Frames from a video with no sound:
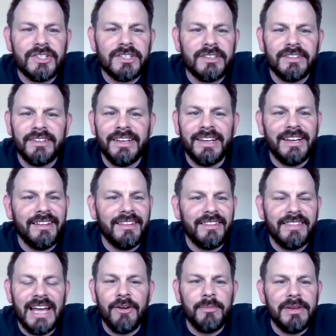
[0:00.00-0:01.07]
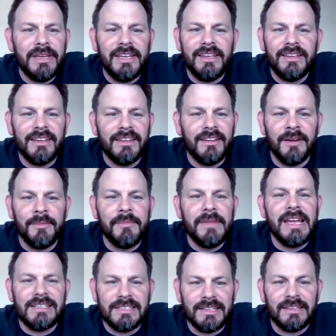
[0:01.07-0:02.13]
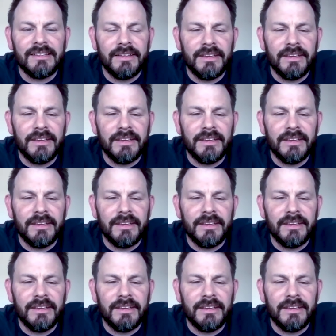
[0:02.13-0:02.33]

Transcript: it would be a crazy. That would be amazing.